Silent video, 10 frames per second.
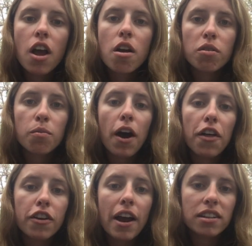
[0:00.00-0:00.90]
from
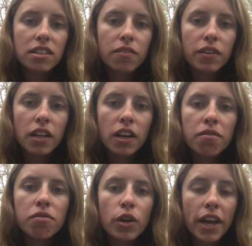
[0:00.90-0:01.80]
other activity
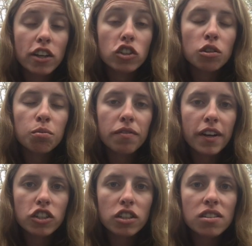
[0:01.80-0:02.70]
and vocational
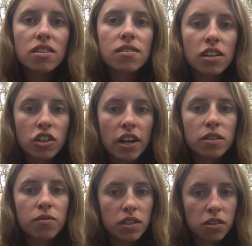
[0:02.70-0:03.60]
professions such
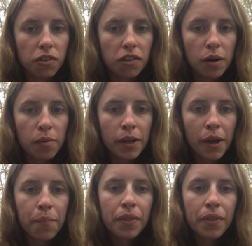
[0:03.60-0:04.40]
as physical therapy.